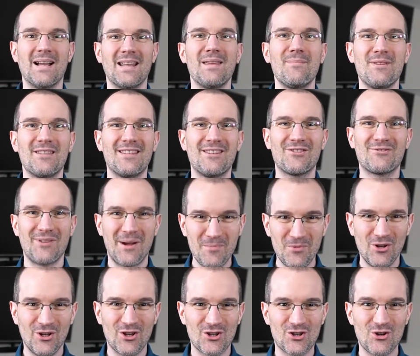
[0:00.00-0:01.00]
name is István
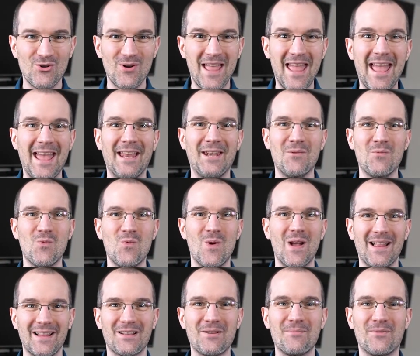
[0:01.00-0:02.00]
Bújda and
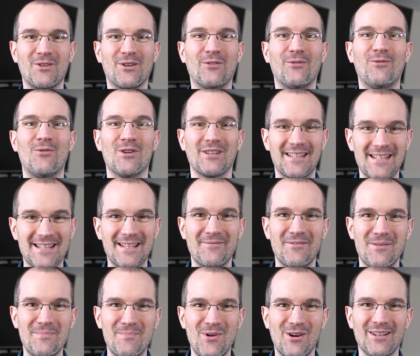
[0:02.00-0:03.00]
welcome to the
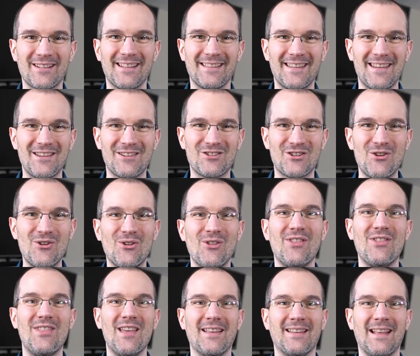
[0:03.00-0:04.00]
47 Marketing Show
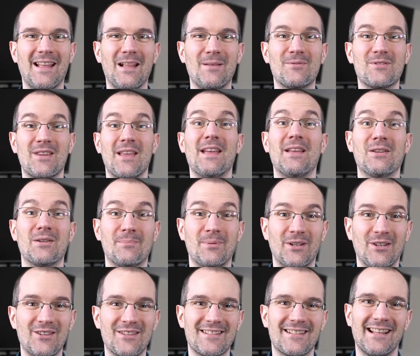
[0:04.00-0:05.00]
that helps
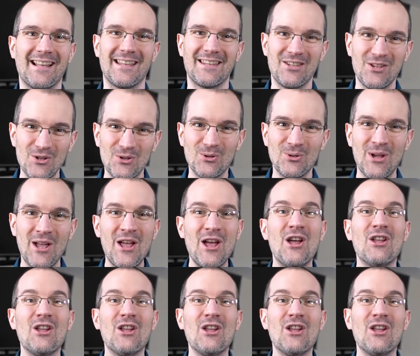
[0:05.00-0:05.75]
entrepreneurs like you